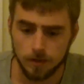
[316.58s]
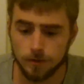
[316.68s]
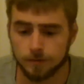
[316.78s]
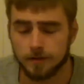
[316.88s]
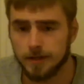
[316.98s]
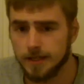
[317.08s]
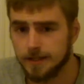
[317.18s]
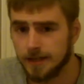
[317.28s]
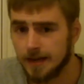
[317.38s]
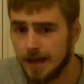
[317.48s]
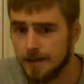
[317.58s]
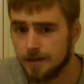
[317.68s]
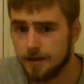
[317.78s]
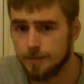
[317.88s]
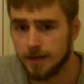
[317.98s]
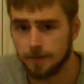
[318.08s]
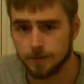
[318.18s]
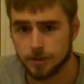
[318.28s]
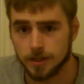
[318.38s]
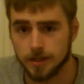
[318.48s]
You'd also need a lathe and a milling
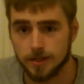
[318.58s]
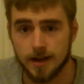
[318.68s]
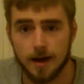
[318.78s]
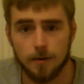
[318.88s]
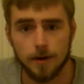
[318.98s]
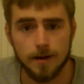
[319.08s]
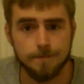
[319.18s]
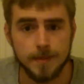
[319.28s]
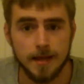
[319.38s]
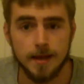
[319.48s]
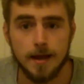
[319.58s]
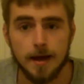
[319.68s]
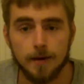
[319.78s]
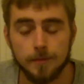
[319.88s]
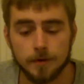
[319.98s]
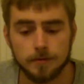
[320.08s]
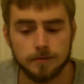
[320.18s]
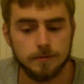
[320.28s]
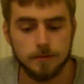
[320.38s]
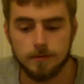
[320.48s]
machine. Now, I'm not,
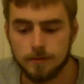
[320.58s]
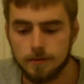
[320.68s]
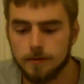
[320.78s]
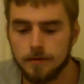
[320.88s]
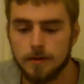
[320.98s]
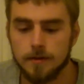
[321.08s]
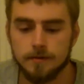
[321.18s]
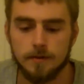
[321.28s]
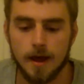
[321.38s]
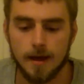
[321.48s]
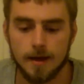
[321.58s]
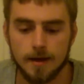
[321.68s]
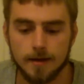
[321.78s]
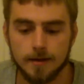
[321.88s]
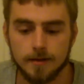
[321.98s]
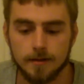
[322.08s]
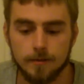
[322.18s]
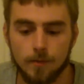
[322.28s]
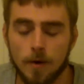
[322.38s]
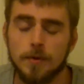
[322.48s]

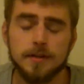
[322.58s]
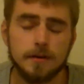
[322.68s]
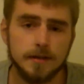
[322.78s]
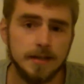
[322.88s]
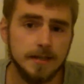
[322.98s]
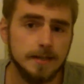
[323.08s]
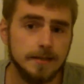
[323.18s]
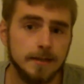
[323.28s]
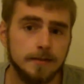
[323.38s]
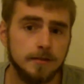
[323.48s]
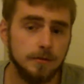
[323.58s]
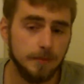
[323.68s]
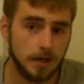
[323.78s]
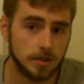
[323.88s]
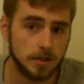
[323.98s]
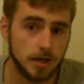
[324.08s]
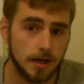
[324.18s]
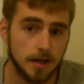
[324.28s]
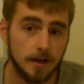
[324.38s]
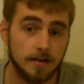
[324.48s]
well, we don't need too much
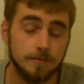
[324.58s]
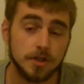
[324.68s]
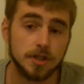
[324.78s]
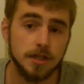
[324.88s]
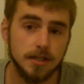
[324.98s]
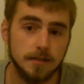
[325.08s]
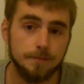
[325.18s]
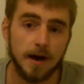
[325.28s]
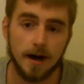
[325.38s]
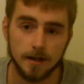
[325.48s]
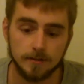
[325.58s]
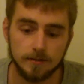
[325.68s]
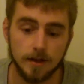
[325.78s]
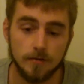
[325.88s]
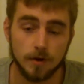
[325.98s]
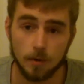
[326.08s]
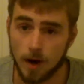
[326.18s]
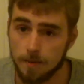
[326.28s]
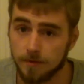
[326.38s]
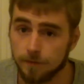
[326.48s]
kind of machined parts and
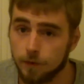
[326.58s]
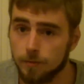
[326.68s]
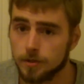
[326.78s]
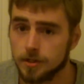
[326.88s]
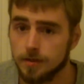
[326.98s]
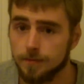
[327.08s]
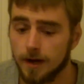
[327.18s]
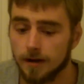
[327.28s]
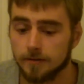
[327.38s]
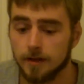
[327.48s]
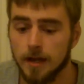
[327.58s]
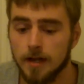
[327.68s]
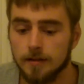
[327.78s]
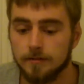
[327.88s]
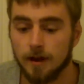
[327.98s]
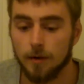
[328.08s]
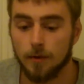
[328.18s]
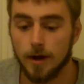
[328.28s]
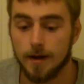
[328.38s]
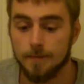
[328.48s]
requirement for machined parts.
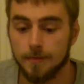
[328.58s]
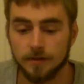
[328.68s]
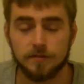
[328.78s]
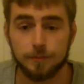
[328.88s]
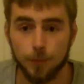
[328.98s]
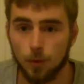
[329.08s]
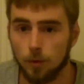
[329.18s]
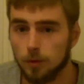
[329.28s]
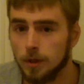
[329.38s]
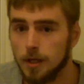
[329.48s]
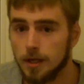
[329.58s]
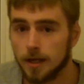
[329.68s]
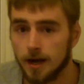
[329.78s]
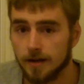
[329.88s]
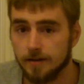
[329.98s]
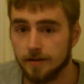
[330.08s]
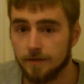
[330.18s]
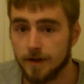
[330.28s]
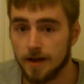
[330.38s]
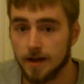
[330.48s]
So a small kind
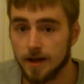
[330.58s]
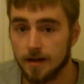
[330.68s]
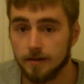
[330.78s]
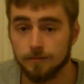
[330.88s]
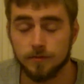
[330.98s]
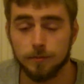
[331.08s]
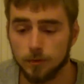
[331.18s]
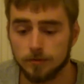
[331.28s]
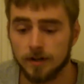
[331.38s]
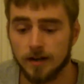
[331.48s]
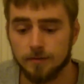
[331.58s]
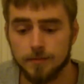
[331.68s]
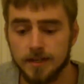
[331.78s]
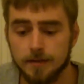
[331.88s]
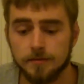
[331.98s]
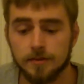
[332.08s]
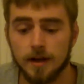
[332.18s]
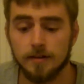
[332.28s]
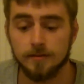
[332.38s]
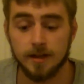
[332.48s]
of small size, medium
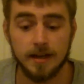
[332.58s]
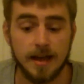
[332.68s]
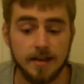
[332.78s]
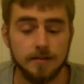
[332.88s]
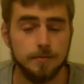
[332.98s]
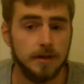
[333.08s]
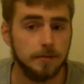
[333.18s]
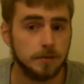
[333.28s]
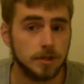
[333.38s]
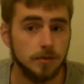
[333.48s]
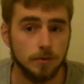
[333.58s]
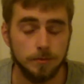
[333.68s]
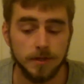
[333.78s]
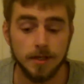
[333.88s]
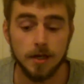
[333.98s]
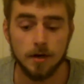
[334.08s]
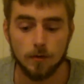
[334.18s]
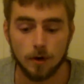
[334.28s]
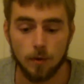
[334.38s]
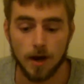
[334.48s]
sized lathe and milling machine would be
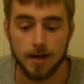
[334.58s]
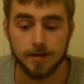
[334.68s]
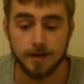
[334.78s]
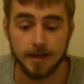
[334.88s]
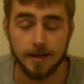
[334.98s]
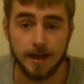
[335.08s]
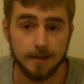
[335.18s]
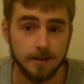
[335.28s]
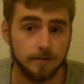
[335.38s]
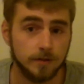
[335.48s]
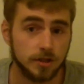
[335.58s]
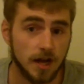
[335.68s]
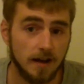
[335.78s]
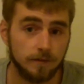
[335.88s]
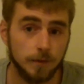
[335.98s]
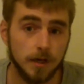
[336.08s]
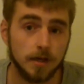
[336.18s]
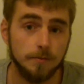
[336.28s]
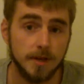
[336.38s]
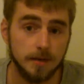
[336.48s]
required. Lathing for shaft
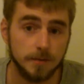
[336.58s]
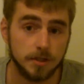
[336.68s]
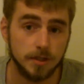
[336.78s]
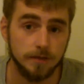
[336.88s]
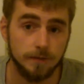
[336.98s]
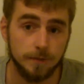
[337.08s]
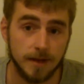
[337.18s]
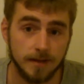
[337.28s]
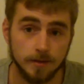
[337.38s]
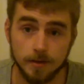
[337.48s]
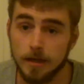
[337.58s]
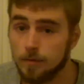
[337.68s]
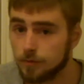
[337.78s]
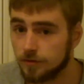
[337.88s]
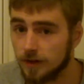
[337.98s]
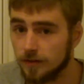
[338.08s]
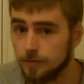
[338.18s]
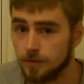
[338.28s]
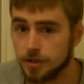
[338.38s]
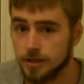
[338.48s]
work and milling machine for making
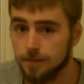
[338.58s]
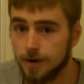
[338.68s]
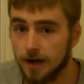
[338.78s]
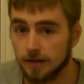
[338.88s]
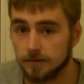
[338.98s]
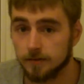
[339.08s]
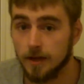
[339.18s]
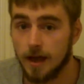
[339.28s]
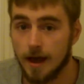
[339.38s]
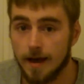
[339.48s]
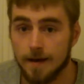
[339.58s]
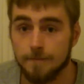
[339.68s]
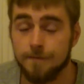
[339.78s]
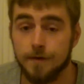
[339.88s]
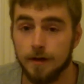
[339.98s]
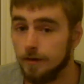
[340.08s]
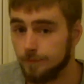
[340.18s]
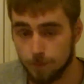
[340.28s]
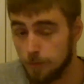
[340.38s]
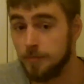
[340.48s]
precise machine parts and
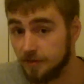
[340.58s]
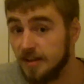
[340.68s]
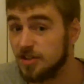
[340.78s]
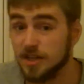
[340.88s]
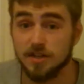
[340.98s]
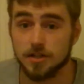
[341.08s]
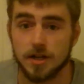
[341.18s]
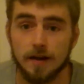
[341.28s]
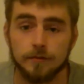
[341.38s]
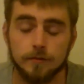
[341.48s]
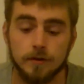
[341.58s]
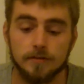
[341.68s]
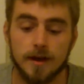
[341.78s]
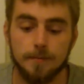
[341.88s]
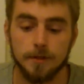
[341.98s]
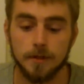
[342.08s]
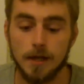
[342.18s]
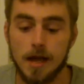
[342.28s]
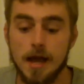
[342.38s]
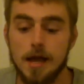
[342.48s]
for positioning the shafts, for example.
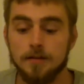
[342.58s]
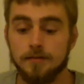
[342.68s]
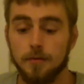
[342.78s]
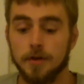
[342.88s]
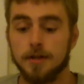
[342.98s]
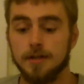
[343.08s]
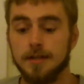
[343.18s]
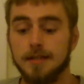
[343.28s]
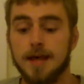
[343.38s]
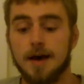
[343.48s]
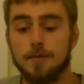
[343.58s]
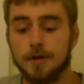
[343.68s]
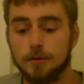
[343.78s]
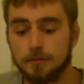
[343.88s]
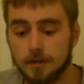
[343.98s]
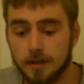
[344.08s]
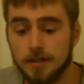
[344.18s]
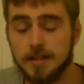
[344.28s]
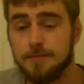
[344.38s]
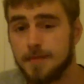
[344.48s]
So we're going to need that. We're also
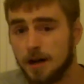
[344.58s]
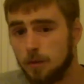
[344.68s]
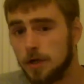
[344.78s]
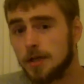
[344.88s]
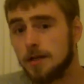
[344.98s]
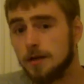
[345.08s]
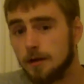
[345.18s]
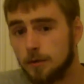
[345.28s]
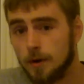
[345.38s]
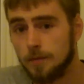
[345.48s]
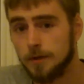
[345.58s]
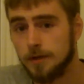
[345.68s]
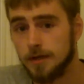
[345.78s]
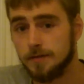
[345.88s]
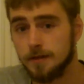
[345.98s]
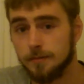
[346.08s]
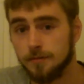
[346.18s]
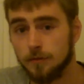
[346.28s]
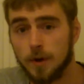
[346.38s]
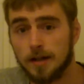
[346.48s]
going to need metalworking equipment in
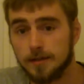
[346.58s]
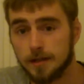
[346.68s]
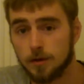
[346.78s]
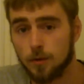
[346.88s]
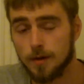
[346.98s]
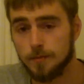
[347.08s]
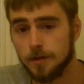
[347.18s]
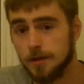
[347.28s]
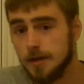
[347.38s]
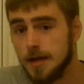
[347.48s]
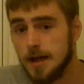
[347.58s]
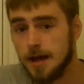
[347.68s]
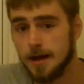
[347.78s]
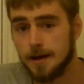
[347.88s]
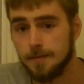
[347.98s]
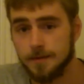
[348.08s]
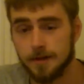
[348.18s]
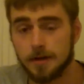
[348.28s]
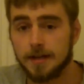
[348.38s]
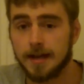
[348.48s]
terms of welding equipment,
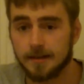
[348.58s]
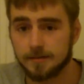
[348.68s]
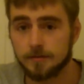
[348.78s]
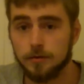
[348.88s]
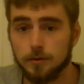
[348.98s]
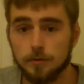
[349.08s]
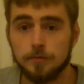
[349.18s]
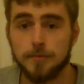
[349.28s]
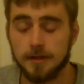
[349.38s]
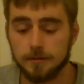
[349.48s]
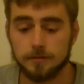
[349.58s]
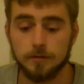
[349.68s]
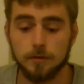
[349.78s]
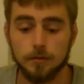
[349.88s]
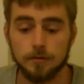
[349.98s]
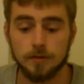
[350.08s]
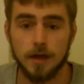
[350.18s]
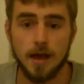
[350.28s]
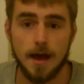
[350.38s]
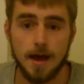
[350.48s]
you know, gas stores, metal stores,
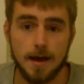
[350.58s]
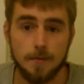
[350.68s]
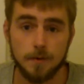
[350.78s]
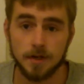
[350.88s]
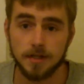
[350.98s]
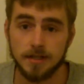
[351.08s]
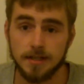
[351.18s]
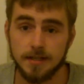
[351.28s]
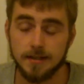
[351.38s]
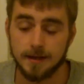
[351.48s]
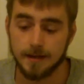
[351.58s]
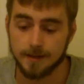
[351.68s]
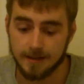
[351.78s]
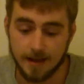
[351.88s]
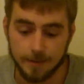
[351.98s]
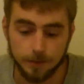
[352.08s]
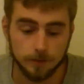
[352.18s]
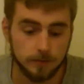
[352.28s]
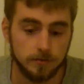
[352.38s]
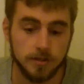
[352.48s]
and we're going to need
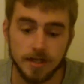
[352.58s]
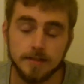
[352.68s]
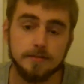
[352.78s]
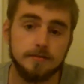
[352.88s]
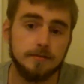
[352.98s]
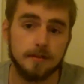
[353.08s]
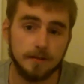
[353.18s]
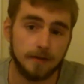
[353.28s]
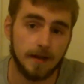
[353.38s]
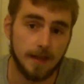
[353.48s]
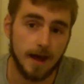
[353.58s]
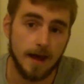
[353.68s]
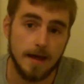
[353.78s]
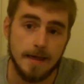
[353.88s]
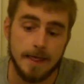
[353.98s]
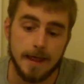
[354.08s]
tables, jigs, stuff like that.